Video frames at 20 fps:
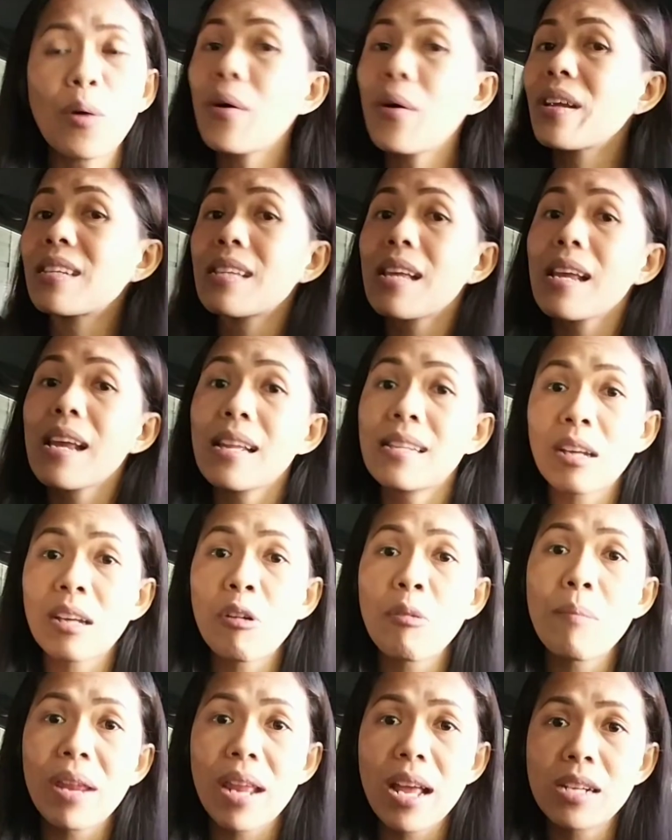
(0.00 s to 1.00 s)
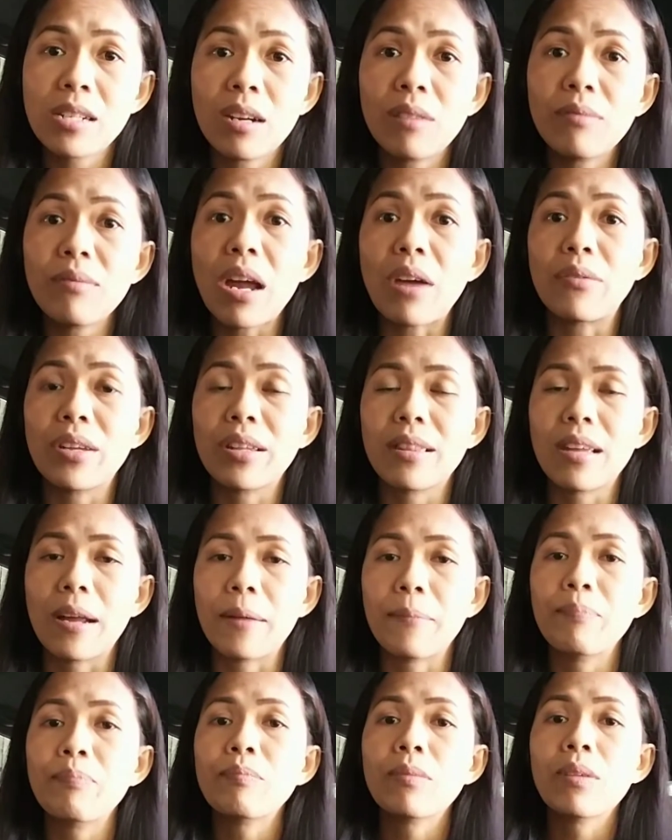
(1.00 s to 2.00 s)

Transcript: or it's a combination of everything.